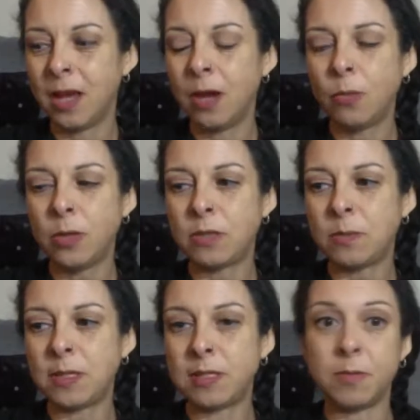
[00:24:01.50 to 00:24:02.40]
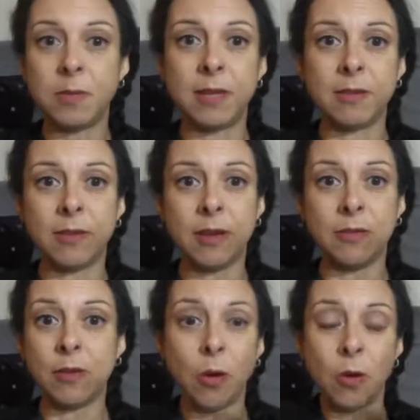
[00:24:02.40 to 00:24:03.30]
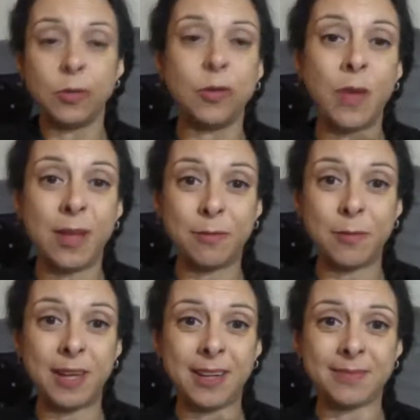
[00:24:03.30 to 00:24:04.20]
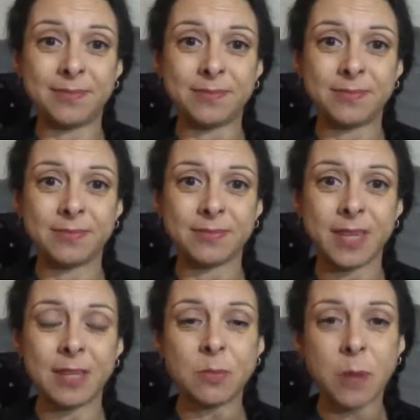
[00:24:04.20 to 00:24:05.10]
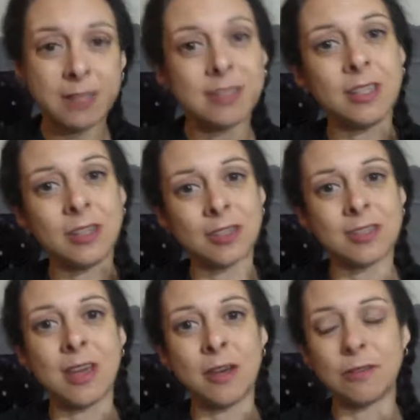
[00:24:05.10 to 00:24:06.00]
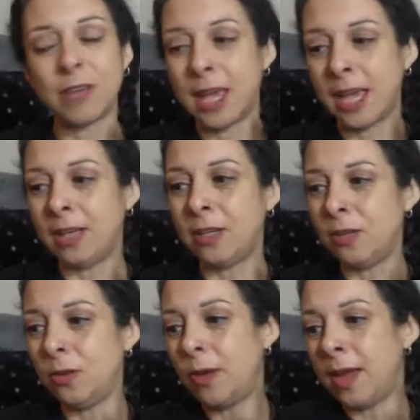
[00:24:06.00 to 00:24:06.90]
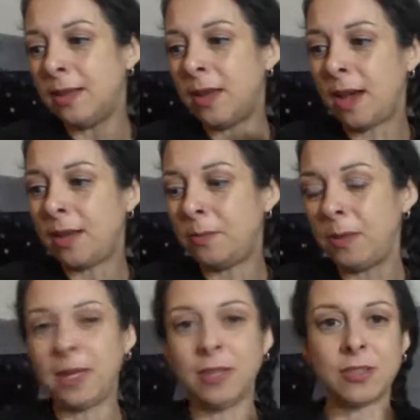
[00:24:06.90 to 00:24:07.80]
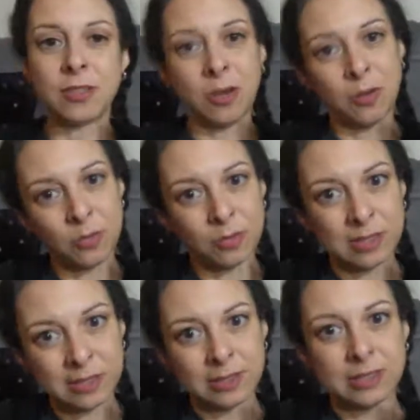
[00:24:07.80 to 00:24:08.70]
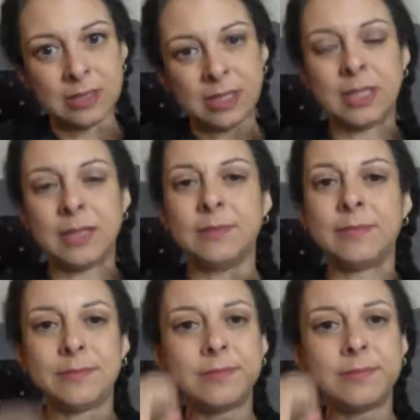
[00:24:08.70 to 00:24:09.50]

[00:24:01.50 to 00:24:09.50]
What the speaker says: which speaks to me of a whole new way of being. Expressing yourself in a new way, not being so um,